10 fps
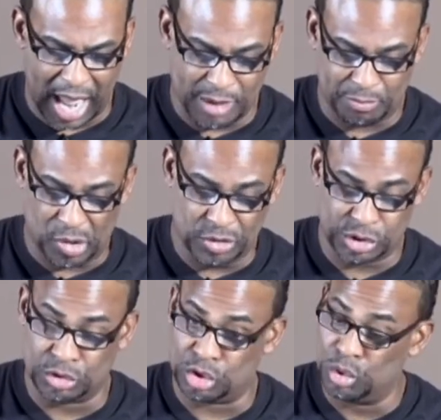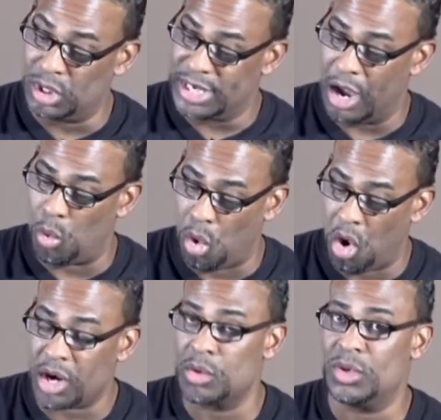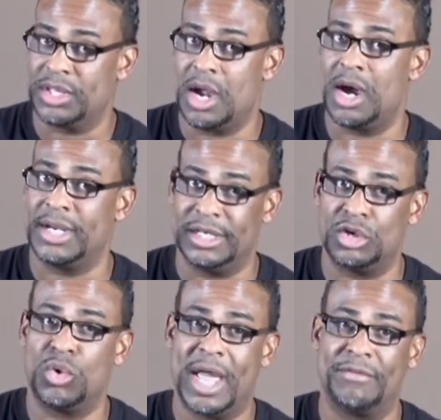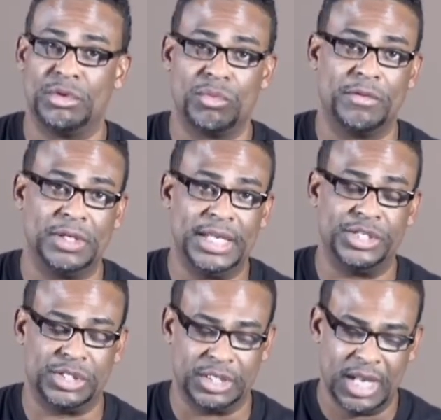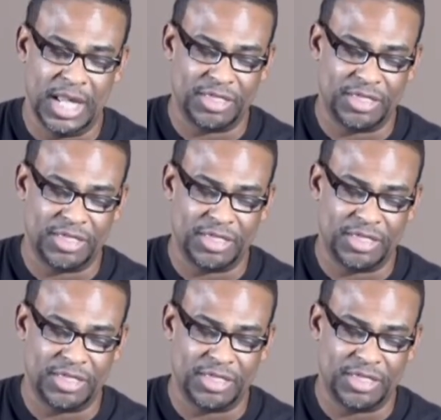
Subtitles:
And persons who are not walking with God and don't have the revelation,